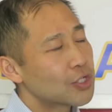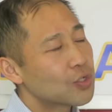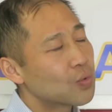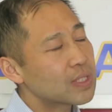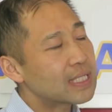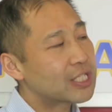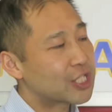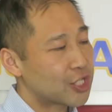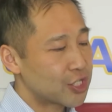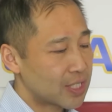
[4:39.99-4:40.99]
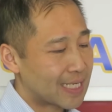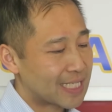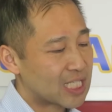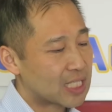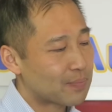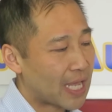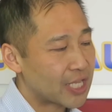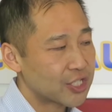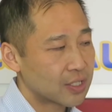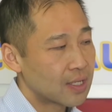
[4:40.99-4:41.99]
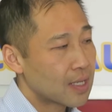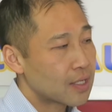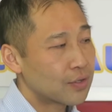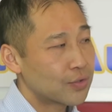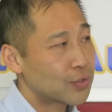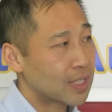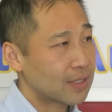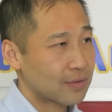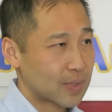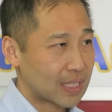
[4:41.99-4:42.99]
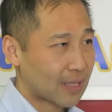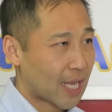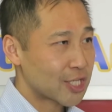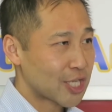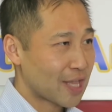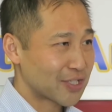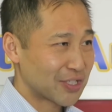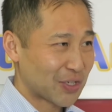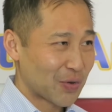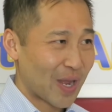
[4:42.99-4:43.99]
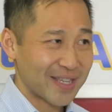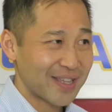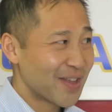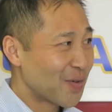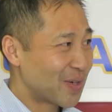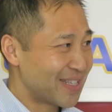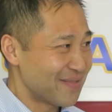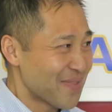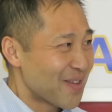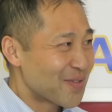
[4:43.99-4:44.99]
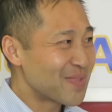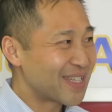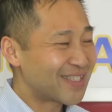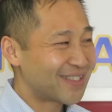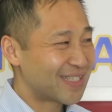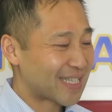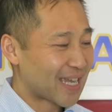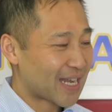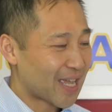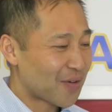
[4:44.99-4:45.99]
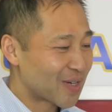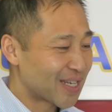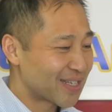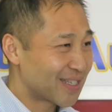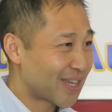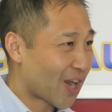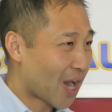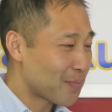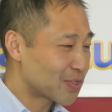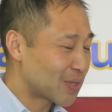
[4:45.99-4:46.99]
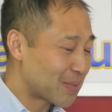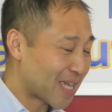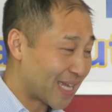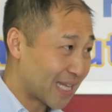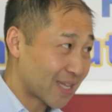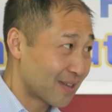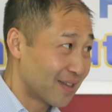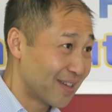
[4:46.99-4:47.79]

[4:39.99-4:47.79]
So what's the decision and expansion? You said there was a lot of challenges already. What made you decide, hey, I want another opportunity? I mean, headache.